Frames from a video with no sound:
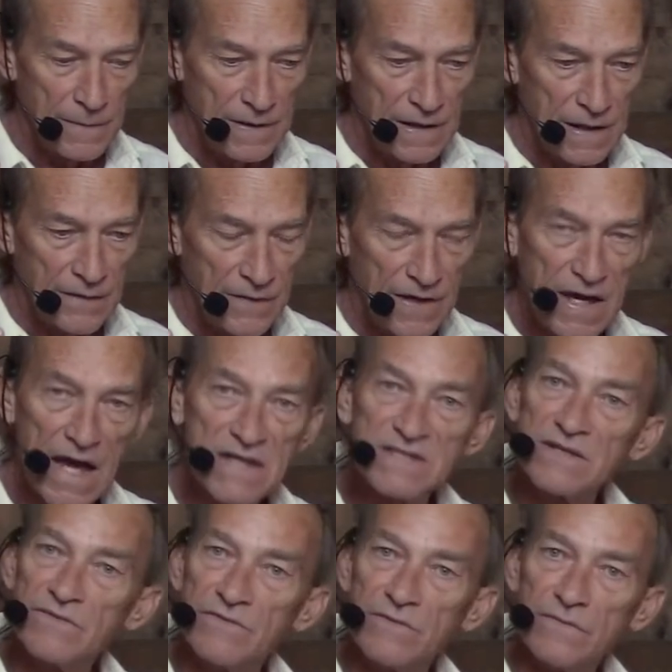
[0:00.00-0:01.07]
In the case
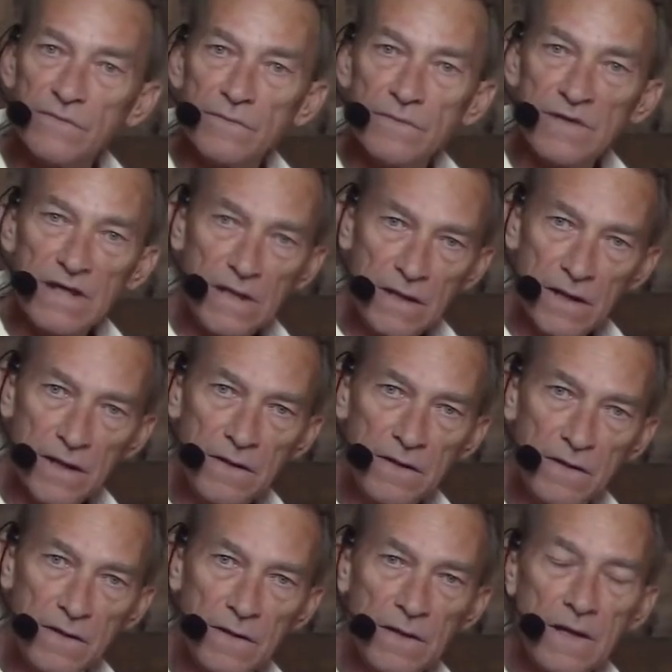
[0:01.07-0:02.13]
of yin,
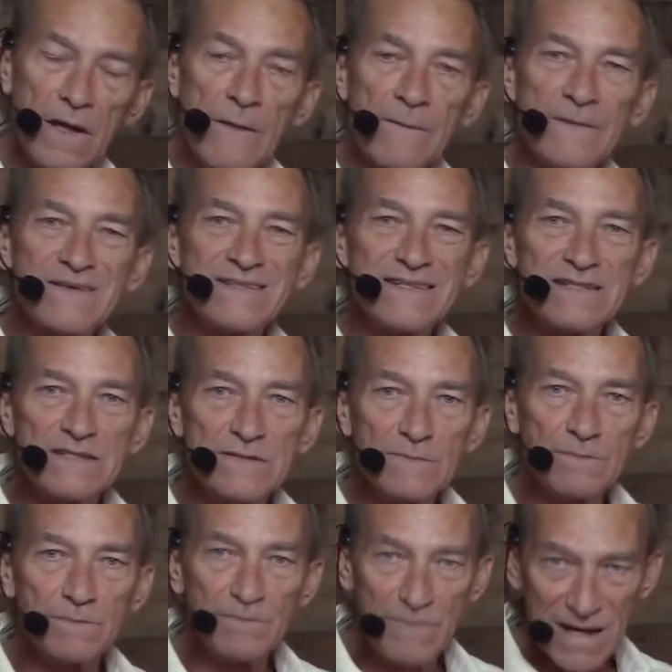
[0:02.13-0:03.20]
this is
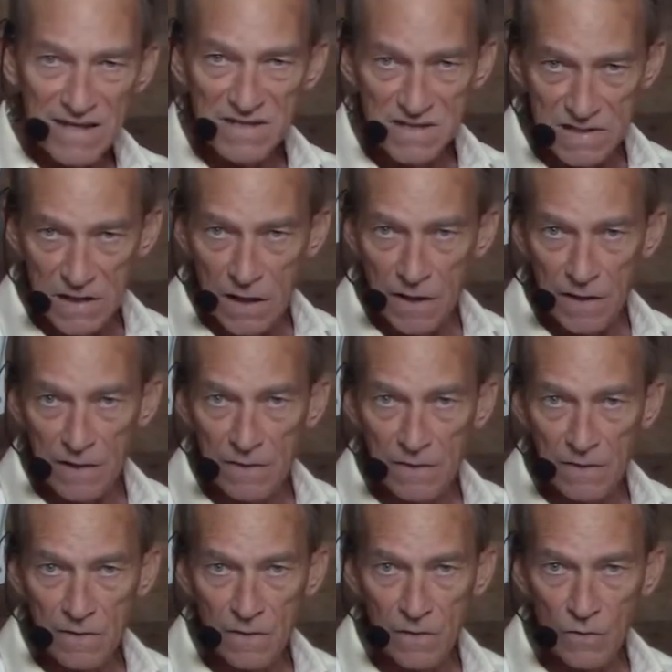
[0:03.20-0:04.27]
best done
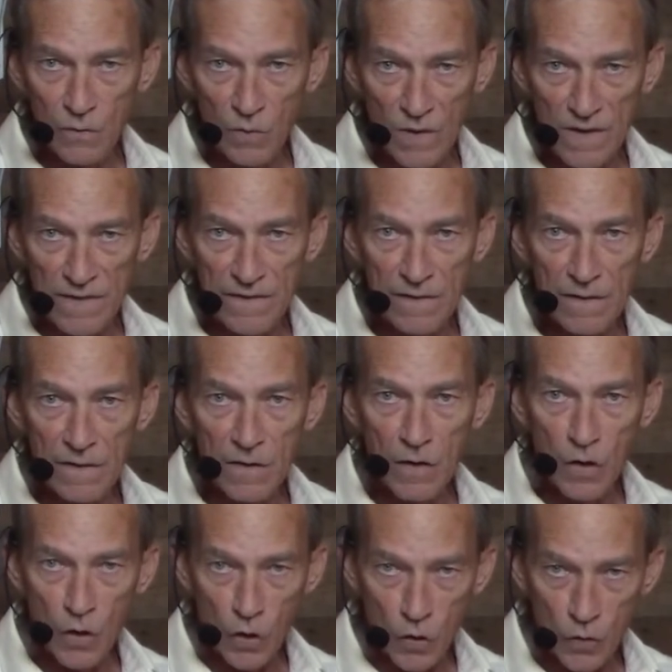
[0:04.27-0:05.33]
with
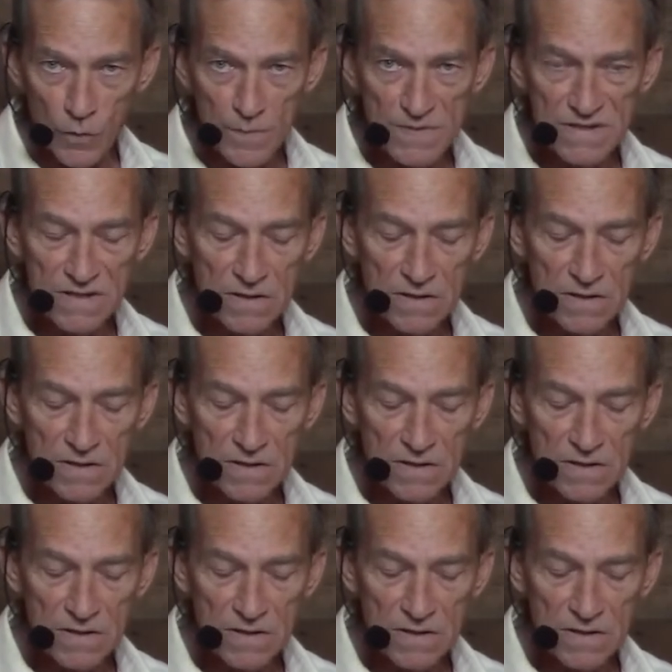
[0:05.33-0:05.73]
herbs.